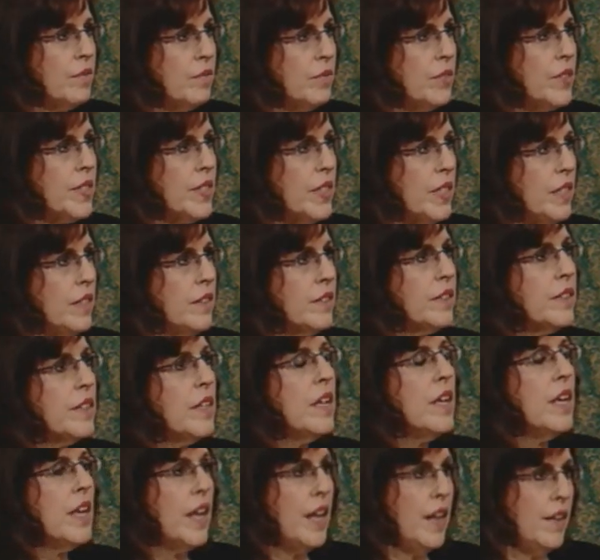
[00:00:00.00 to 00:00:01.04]
sees
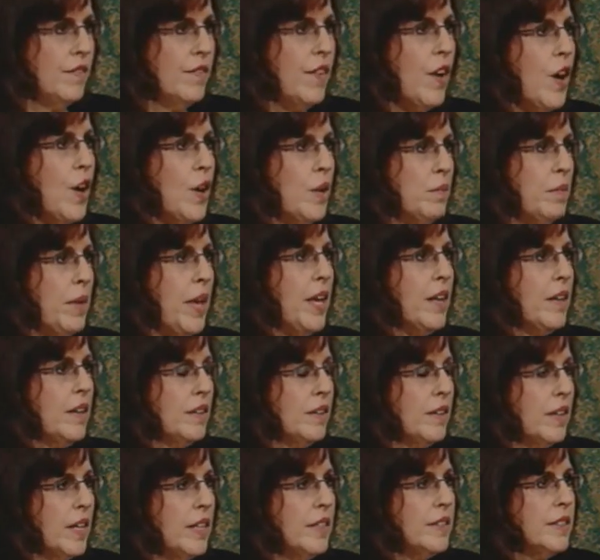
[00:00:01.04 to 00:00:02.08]

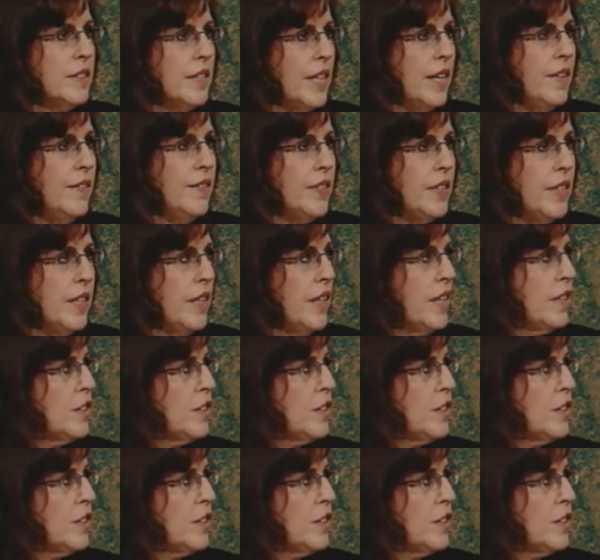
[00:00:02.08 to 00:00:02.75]
environmental and safety